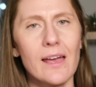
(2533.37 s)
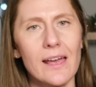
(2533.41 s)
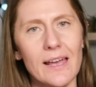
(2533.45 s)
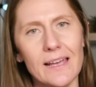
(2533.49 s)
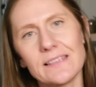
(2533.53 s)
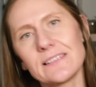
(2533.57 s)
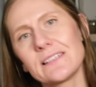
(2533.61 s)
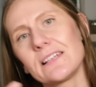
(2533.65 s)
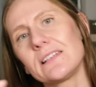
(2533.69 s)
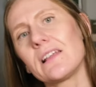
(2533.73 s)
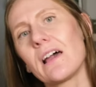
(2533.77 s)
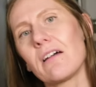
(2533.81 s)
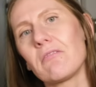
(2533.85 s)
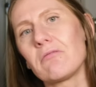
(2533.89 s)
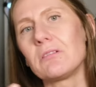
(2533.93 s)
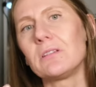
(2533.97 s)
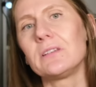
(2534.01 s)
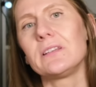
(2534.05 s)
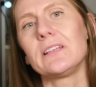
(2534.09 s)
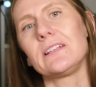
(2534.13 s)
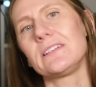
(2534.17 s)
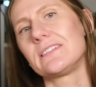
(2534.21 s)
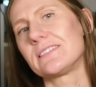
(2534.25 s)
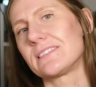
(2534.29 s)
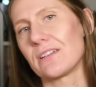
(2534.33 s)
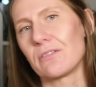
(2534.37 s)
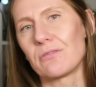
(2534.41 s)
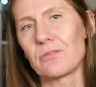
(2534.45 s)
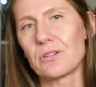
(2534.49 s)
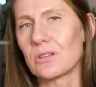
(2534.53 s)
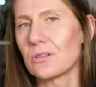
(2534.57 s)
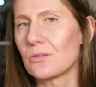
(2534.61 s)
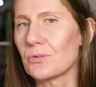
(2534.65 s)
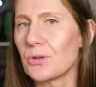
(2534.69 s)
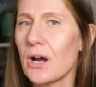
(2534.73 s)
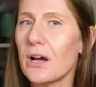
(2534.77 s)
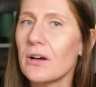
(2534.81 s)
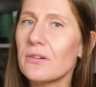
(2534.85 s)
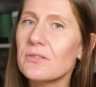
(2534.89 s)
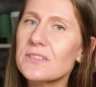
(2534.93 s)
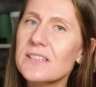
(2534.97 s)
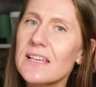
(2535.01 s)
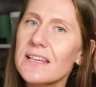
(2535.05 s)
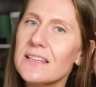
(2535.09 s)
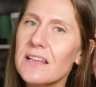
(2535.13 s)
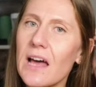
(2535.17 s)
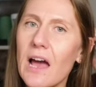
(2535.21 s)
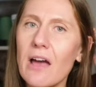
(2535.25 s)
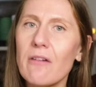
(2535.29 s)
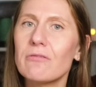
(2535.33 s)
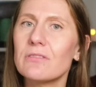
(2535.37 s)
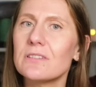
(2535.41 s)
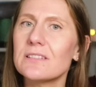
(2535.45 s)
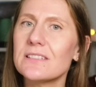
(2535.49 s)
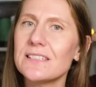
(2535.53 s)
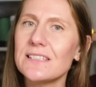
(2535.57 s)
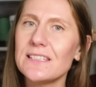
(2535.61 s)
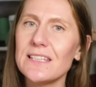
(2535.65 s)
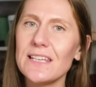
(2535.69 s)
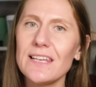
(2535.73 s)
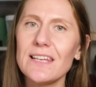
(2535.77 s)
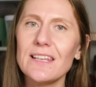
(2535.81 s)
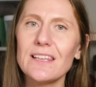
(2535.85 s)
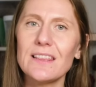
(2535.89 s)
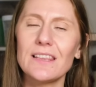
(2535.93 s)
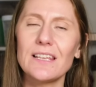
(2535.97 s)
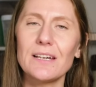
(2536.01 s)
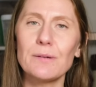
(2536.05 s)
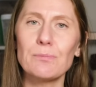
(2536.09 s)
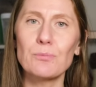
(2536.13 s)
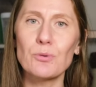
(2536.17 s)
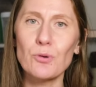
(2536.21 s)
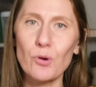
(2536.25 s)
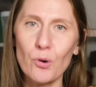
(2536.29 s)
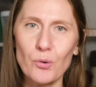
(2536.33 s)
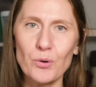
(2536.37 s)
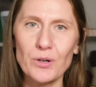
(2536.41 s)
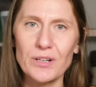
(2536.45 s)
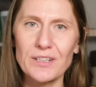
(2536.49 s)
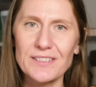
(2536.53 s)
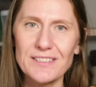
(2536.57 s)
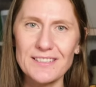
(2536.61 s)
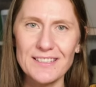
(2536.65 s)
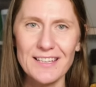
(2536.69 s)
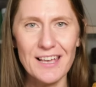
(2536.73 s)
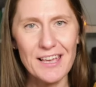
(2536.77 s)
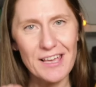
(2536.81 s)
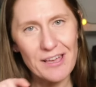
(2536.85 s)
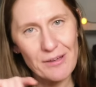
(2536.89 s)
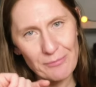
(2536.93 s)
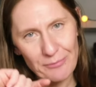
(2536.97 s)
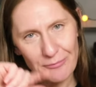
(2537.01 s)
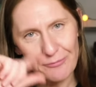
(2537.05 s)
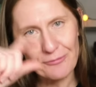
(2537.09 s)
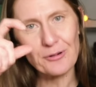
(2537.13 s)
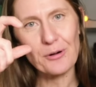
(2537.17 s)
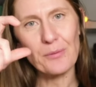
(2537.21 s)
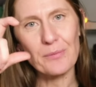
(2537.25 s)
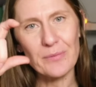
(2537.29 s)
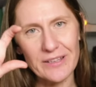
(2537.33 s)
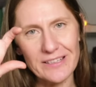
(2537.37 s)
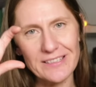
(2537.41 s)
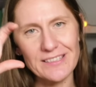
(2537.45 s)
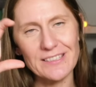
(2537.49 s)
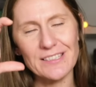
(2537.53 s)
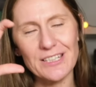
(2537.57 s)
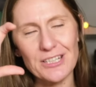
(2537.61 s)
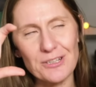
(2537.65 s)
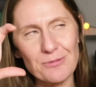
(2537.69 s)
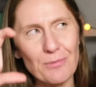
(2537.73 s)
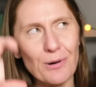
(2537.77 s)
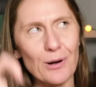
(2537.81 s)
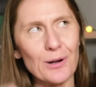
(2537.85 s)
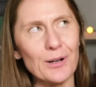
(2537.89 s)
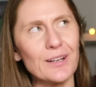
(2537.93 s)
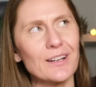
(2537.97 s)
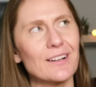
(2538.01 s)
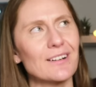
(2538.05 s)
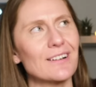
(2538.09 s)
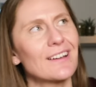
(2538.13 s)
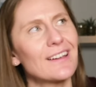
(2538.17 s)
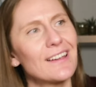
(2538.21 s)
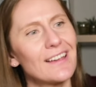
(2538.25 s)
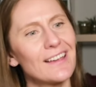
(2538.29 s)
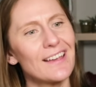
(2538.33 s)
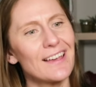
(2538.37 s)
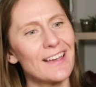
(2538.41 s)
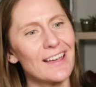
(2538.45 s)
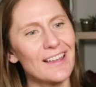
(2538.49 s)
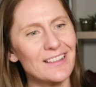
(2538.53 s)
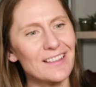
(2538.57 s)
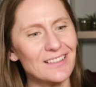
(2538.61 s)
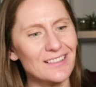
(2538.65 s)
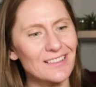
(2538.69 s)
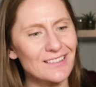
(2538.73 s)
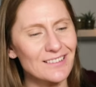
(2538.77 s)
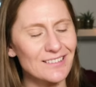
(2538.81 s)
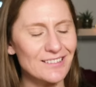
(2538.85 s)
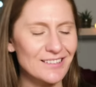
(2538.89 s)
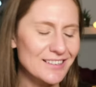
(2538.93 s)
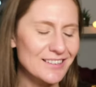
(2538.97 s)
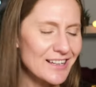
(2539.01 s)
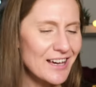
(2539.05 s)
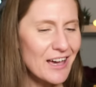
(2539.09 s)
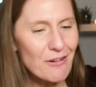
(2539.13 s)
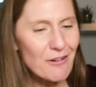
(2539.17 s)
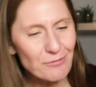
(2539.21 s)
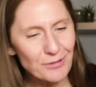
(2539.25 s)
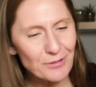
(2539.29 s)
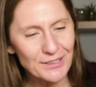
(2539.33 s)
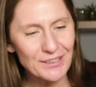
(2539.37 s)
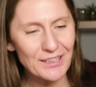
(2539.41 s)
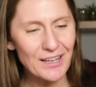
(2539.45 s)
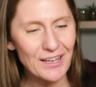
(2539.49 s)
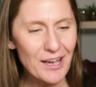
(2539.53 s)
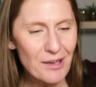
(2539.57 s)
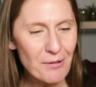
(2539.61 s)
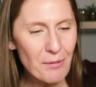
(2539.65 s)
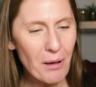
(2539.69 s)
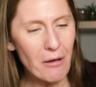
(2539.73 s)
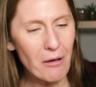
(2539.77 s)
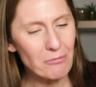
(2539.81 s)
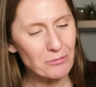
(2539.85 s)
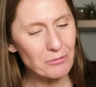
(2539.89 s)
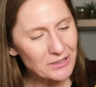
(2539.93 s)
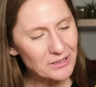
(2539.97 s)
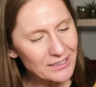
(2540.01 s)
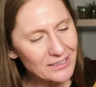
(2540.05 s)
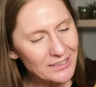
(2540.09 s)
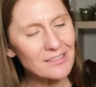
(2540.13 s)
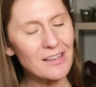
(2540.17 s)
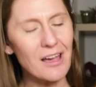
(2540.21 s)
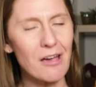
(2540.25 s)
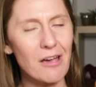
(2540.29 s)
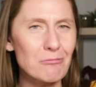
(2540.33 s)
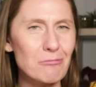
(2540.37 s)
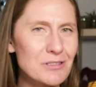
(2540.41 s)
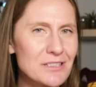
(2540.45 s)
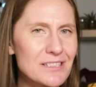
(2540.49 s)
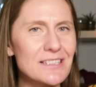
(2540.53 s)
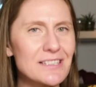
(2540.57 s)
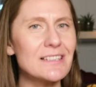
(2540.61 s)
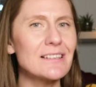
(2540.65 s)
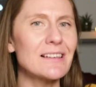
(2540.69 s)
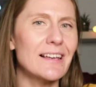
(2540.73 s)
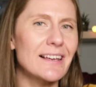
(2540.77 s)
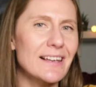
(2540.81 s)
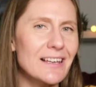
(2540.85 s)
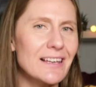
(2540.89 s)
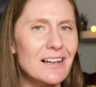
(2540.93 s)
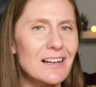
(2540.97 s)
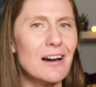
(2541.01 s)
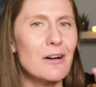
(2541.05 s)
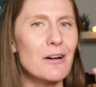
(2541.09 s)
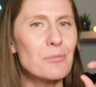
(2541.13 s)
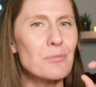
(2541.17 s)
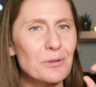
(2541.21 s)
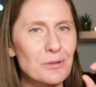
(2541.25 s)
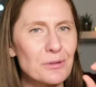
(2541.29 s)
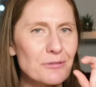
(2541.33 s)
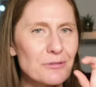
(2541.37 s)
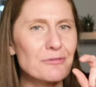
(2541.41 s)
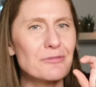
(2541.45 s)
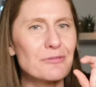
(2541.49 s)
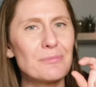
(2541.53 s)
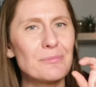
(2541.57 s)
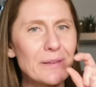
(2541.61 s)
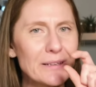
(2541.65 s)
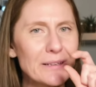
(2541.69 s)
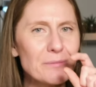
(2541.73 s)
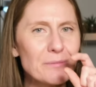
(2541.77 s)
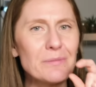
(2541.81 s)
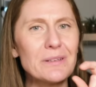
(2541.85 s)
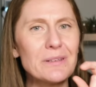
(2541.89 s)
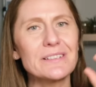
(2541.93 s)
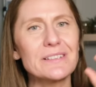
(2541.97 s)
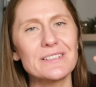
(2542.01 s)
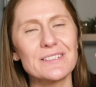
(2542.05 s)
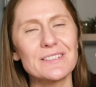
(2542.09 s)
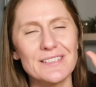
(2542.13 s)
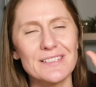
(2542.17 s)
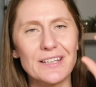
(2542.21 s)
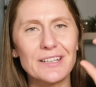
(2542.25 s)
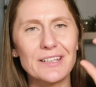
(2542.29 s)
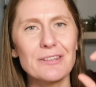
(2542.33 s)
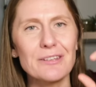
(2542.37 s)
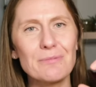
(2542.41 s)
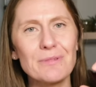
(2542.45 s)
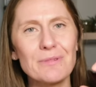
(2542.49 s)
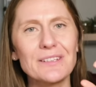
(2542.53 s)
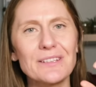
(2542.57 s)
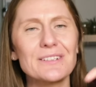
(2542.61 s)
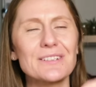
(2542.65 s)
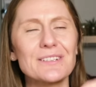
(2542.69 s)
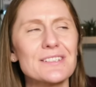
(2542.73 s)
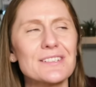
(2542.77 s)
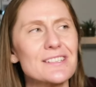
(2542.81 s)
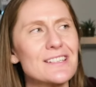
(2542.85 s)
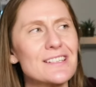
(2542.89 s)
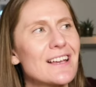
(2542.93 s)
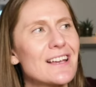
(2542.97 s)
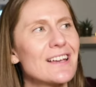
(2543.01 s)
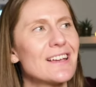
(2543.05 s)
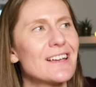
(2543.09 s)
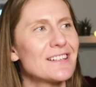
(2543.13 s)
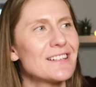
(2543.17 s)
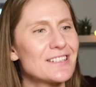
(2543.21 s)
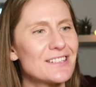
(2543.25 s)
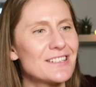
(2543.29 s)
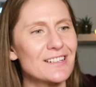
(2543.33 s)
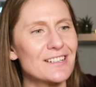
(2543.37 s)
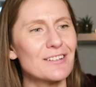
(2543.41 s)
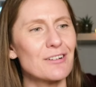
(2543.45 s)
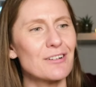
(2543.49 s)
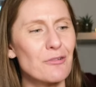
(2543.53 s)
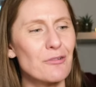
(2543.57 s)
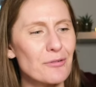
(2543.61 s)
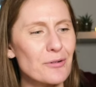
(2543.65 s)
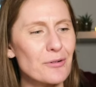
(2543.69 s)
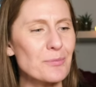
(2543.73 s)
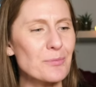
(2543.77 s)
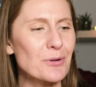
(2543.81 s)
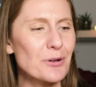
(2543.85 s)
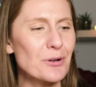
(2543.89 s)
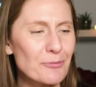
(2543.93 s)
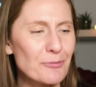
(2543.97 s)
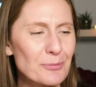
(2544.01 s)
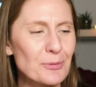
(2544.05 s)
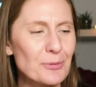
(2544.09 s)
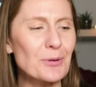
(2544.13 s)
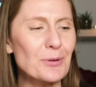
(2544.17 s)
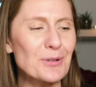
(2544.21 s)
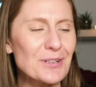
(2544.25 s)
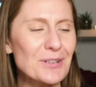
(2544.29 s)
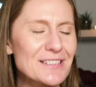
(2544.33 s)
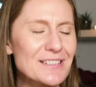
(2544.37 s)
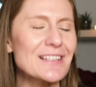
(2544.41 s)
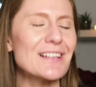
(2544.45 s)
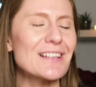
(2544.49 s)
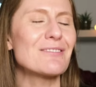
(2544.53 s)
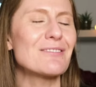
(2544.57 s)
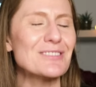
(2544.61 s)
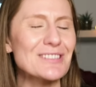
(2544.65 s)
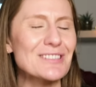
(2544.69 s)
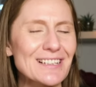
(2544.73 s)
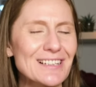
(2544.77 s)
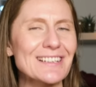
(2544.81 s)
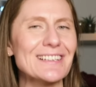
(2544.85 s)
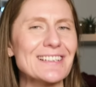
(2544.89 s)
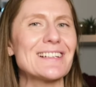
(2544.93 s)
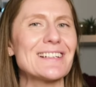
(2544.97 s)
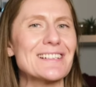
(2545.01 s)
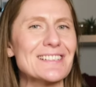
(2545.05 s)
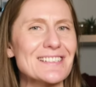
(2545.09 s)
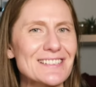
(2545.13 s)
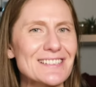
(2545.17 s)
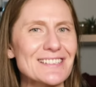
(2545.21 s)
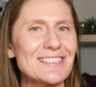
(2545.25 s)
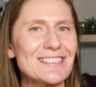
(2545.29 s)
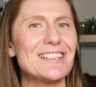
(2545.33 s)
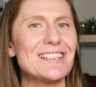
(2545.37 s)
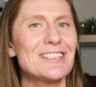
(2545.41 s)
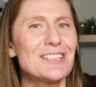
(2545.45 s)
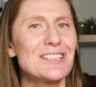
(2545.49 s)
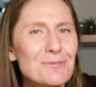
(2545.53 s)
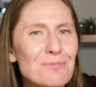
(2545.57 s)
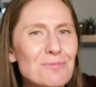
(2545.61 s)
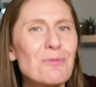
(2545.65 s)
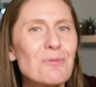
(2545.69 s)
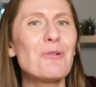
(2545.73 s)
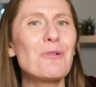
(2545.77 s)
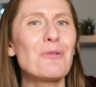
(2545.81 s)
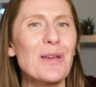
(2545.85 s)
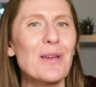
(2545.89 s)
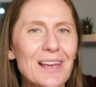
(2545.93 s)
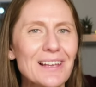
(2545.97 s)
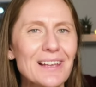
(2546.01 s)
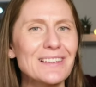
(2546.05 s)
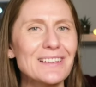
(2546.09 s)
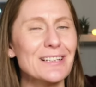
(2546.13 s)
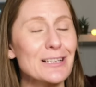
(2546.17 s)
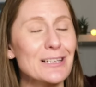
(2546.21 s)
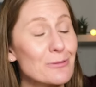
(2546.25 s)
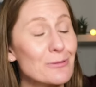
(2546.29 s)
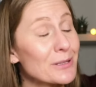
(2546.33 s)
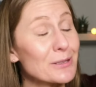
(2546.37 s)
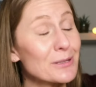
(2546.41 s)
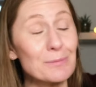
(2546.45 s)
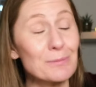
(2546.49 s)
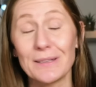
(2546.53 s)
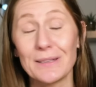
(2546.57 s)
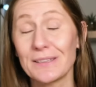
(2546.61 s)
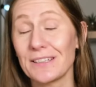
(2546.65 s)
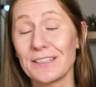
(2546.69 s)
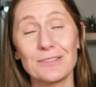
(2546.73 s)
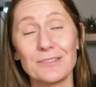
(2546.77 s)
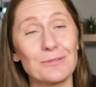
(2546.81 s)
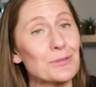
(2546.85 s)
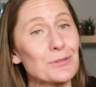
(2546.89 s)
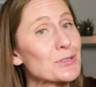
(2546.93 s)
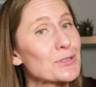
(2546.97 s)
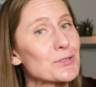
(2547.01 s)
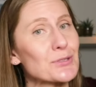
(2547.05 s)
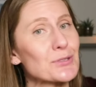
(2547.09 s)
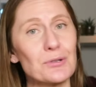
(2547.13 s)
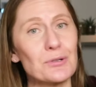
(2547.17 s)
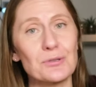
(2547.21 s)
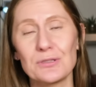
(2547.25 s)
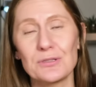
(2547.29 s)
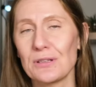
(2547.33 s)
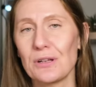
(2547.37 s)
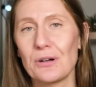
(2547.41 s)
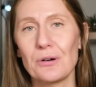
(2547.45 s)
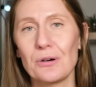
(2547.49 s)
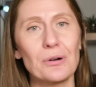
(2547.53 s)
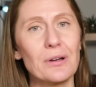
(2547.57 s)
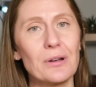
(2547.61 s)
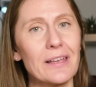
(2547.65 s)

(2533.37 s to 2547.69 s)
And then I will knit several rounds and I will see the progress from the stitch marker. And every time I would knit, I would see like a couple of millimeters, centimeters of progress. And I was like, yes, it's moving a little bit, but it was so slow.